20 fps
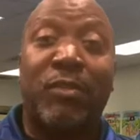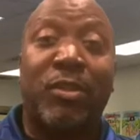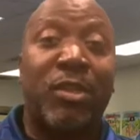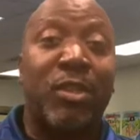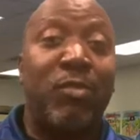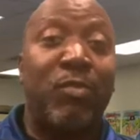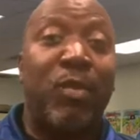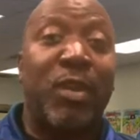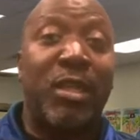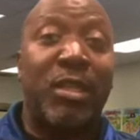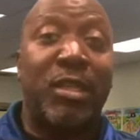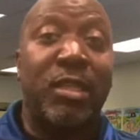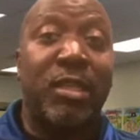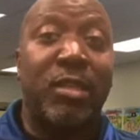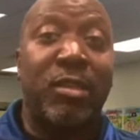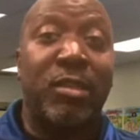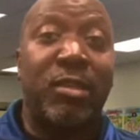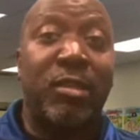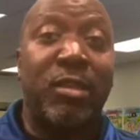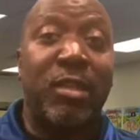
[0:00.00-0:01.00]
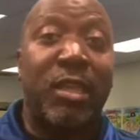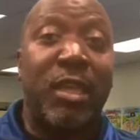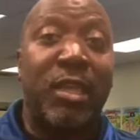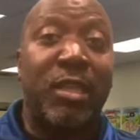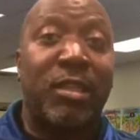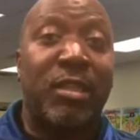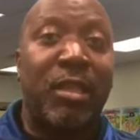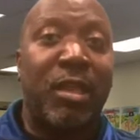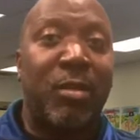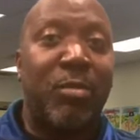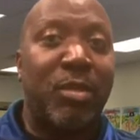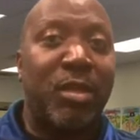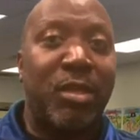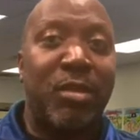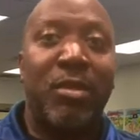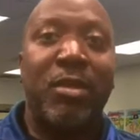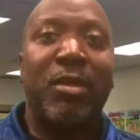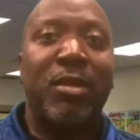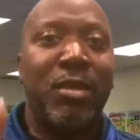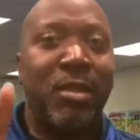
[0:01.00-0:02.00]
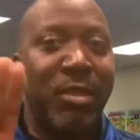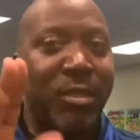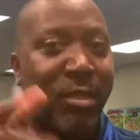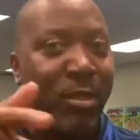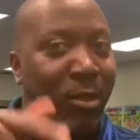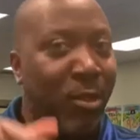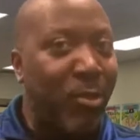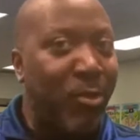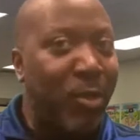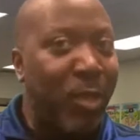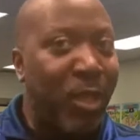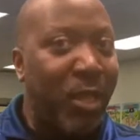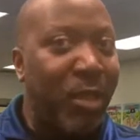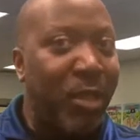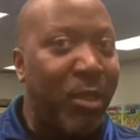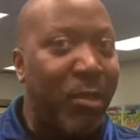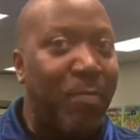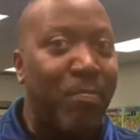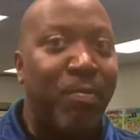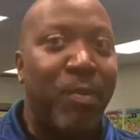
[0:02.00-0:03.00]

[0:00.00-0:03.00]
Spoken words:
wasn't good at something, it's okay,